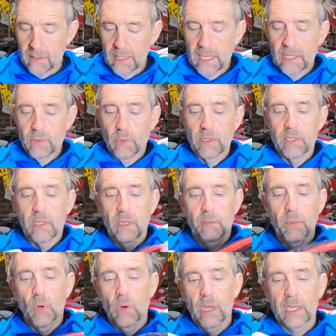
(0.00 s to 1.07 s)
These ones are
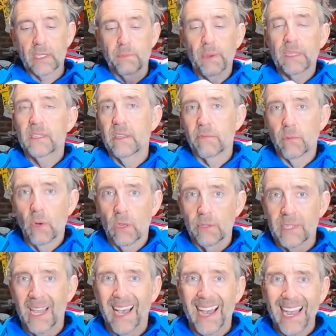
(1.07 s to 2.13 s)
the more expensive
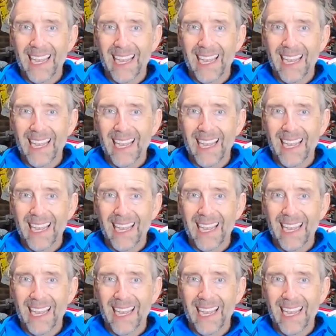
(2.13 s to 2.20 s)
ones.